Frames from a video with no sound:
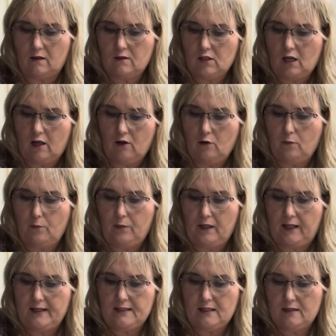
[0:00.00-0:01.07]
tall
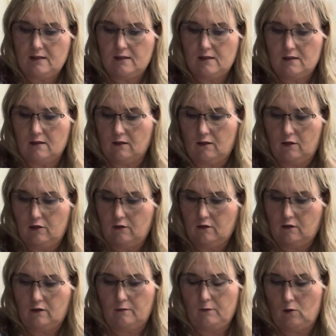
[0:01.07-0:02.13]
places and cook
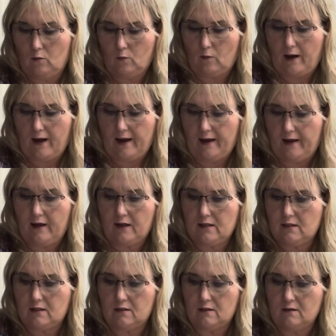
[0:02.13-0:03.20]
them on
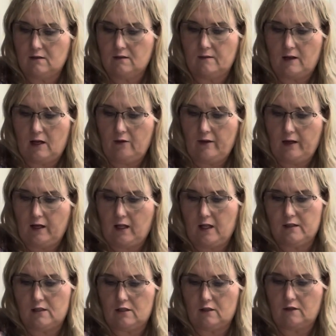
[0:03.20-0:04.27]
racks and all that kind
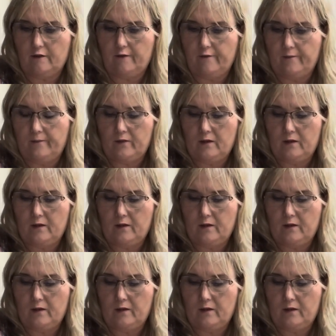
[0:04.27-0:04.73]
of stuff.